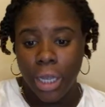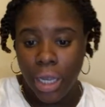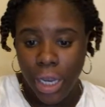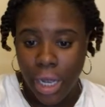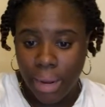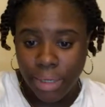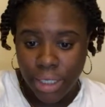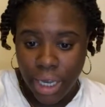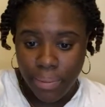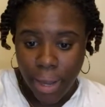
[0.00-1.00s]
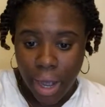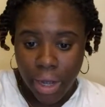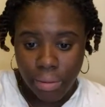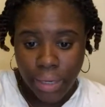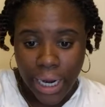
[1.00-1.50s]
yeah, I'm just keeping
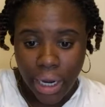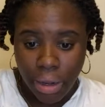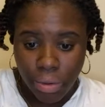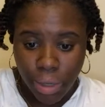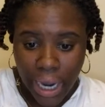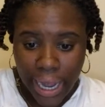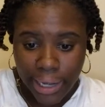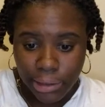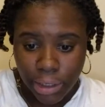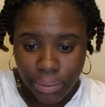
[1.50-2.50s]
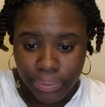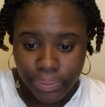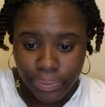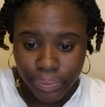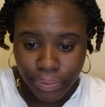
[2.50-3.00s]
y'all updated on that.
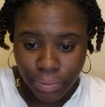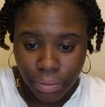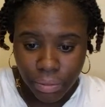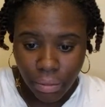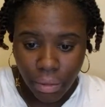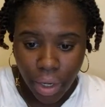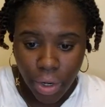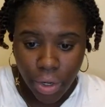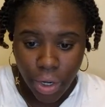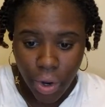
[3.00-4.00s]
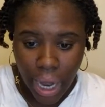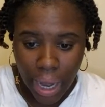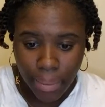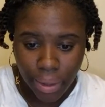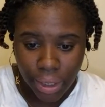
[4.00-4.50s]
You know,
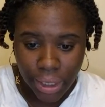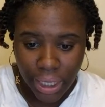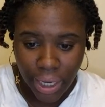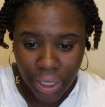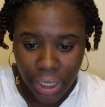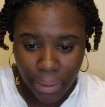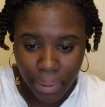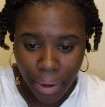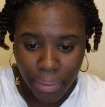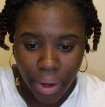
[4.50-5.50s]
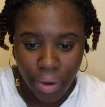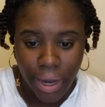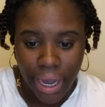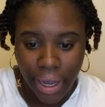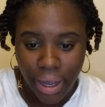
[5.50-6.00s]
I'm on the teal and the purple.
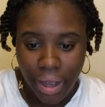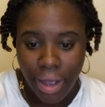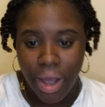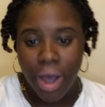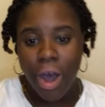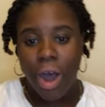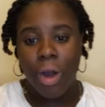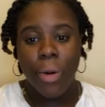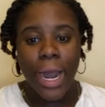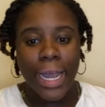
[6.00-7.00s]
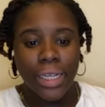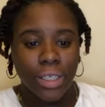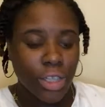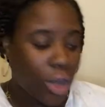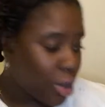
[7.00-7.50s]
Okay. All right.
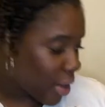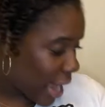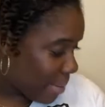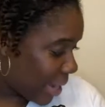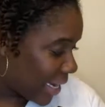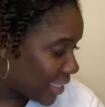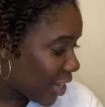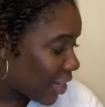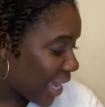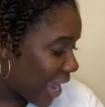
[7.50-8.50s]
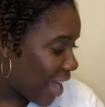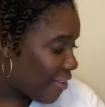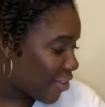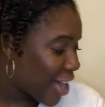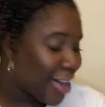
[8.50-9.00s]
So, I mean, that's all I
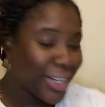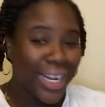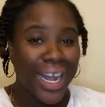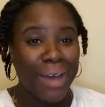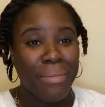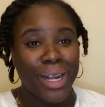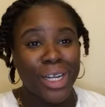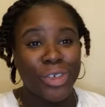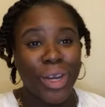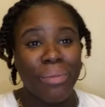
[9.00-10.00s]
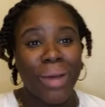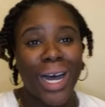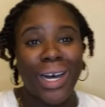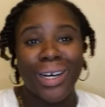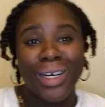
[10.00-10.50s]
have for y'all tonight. I'm about to drink
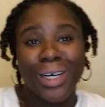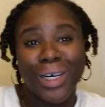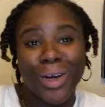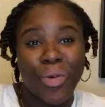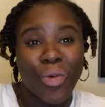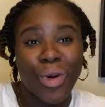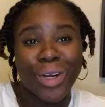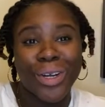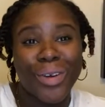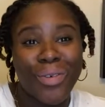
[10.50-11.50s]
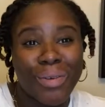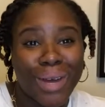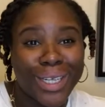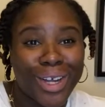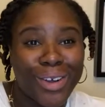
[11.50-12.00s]
my uh, water with
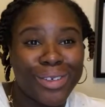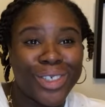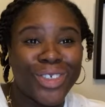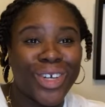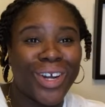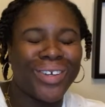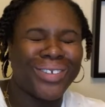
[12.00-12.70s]
my long straw.